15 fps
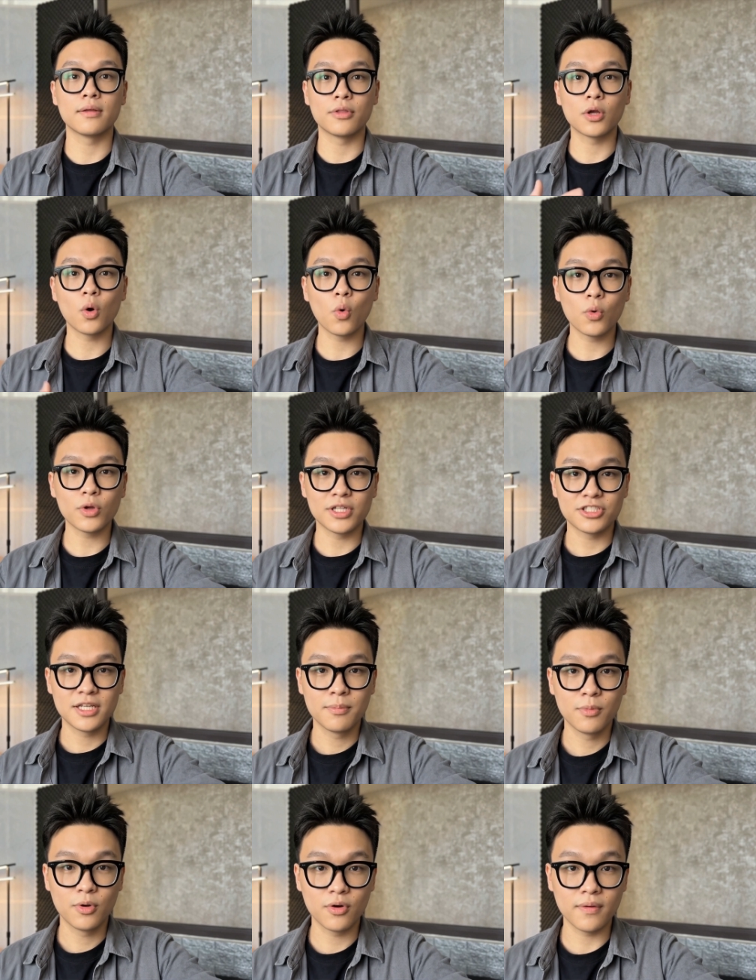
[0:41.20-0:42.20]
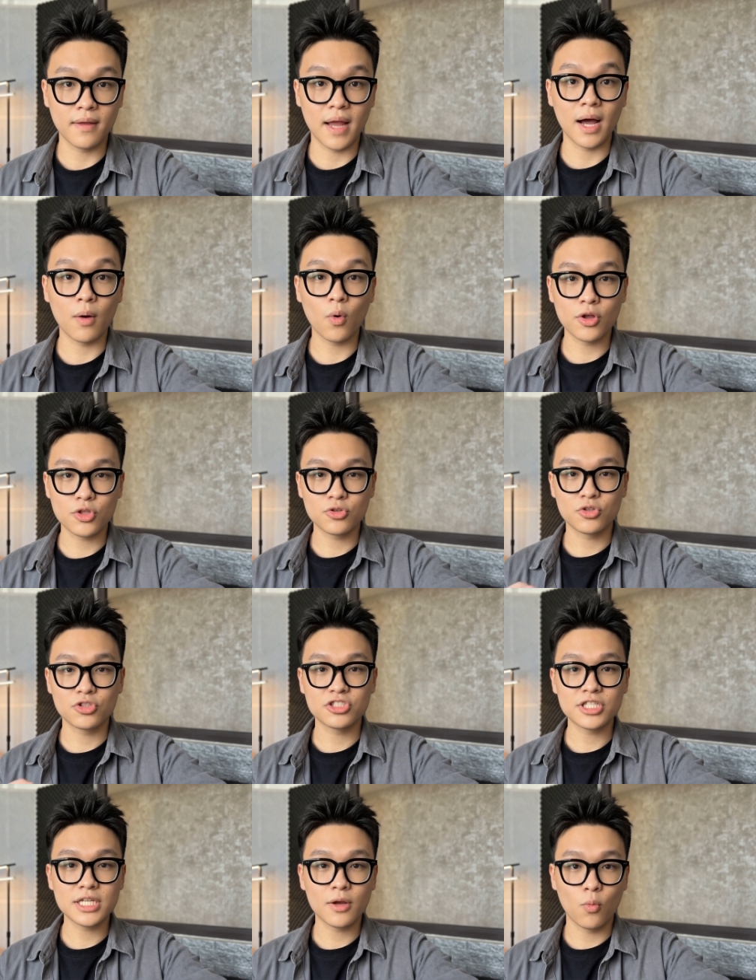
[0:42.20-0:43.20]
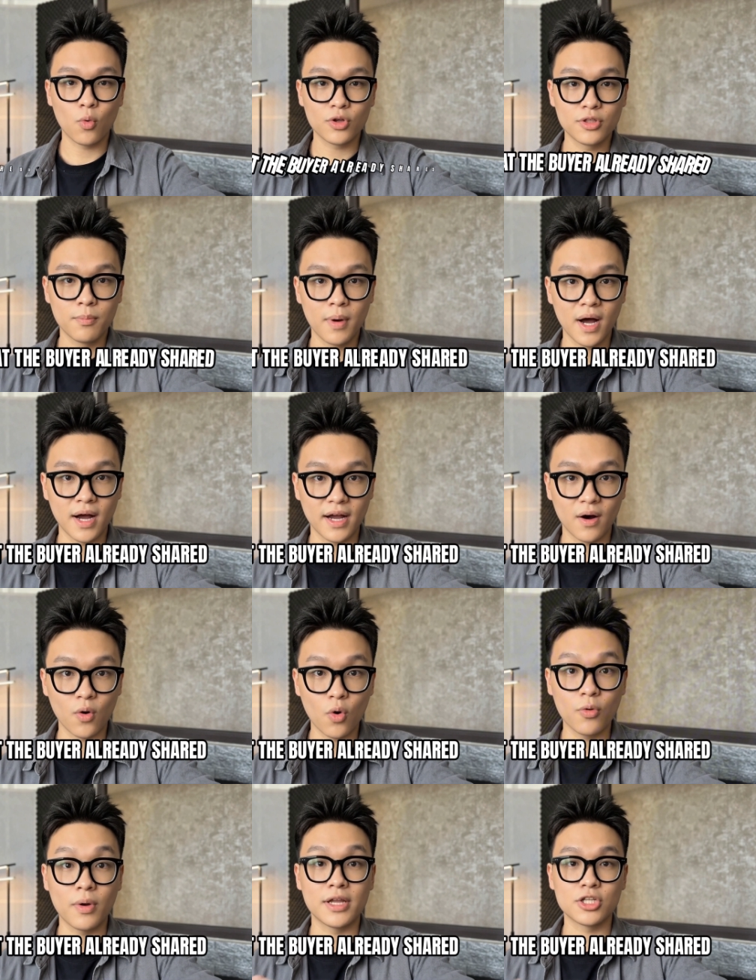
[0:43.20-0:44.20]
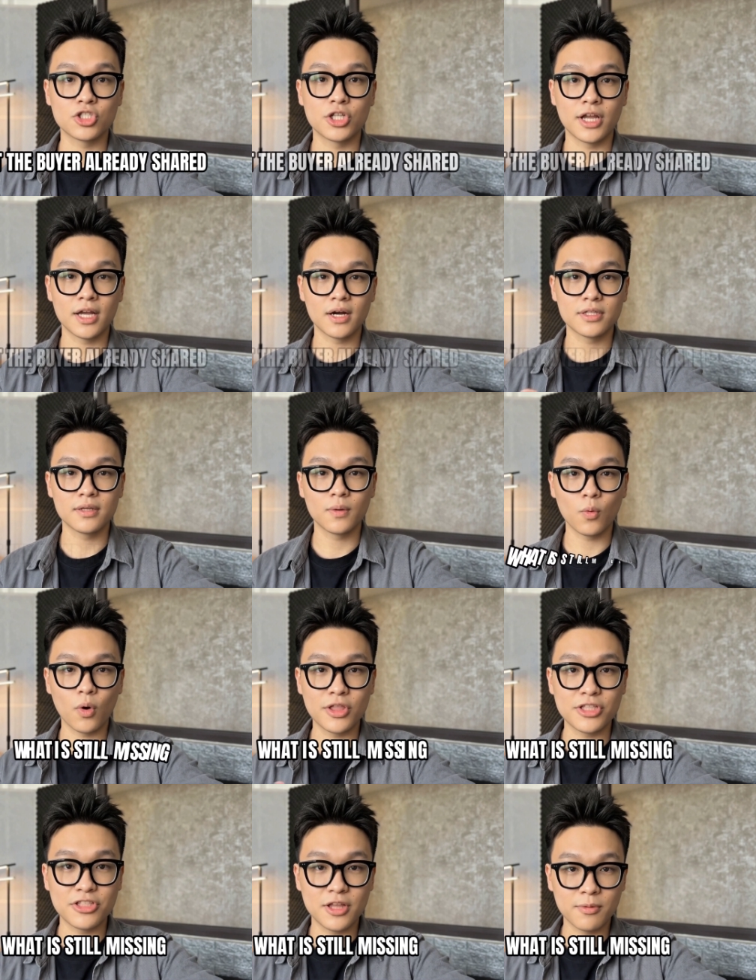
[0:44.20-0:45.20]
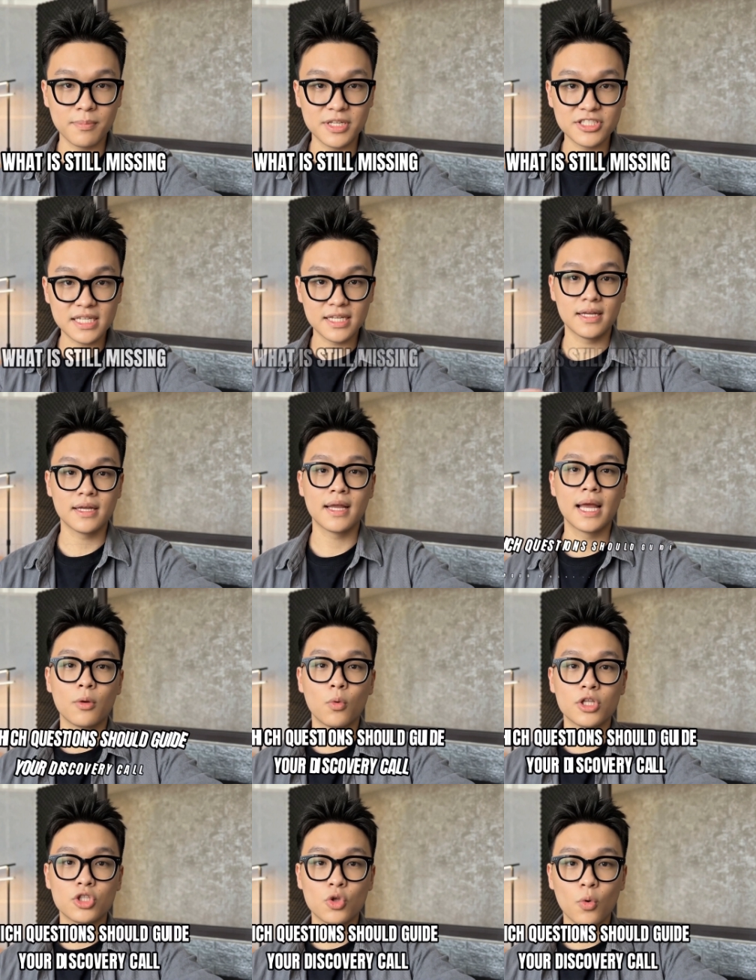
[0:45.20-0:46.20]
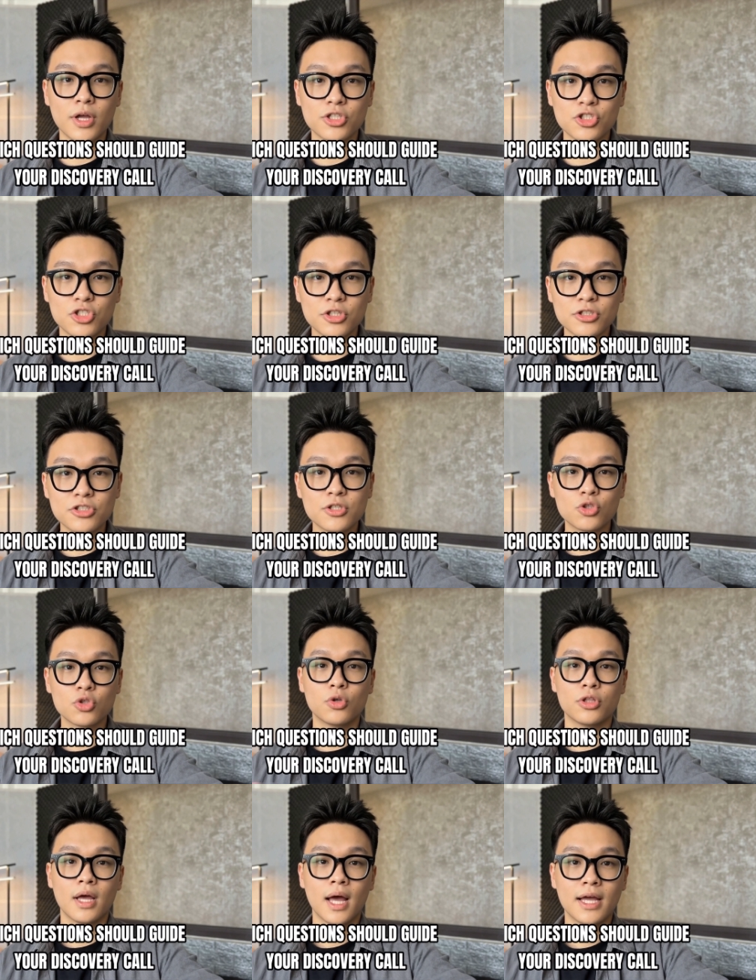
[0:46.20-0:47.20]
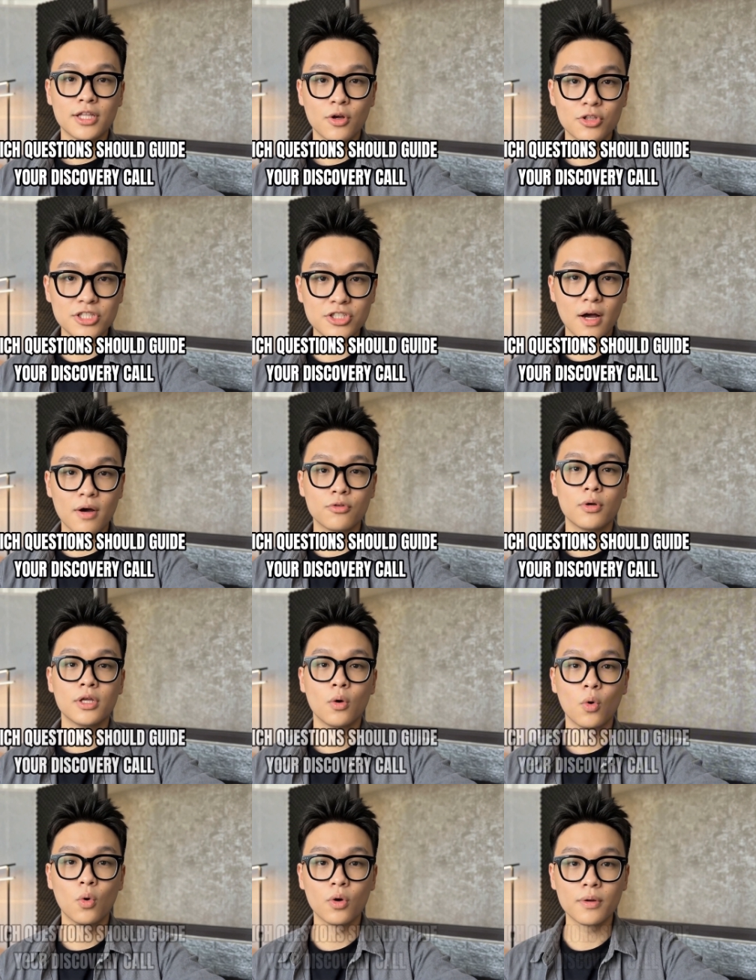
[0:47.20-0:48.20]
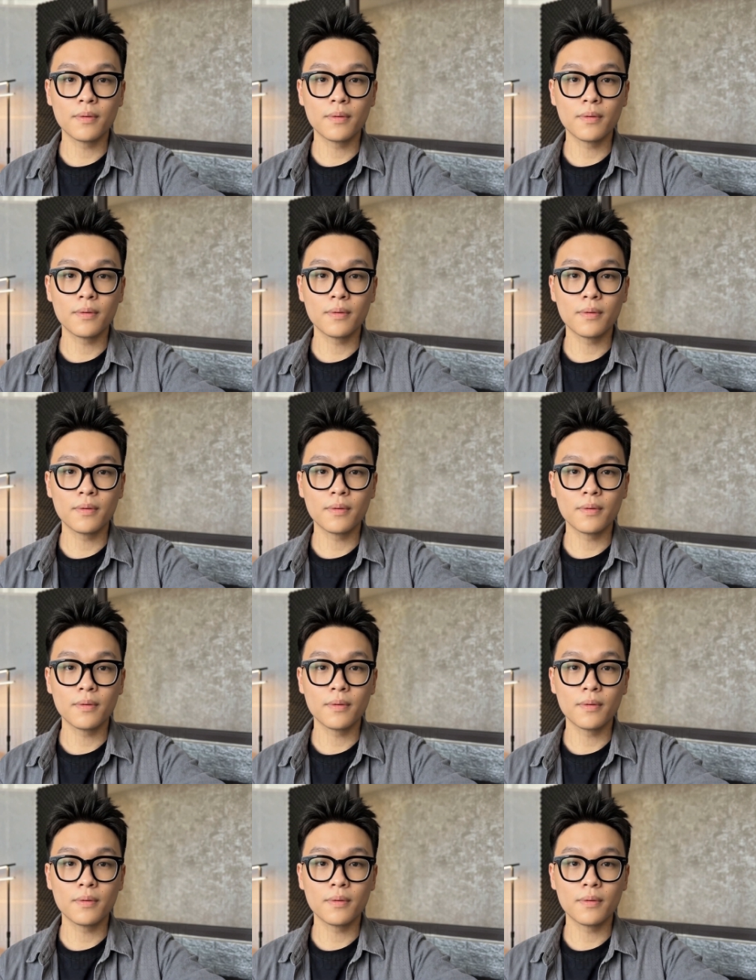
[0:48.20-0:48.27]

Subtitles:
The goal is simple. I want you to see what the buyer already shared, what is still missing, and which questions should guide your discovery call.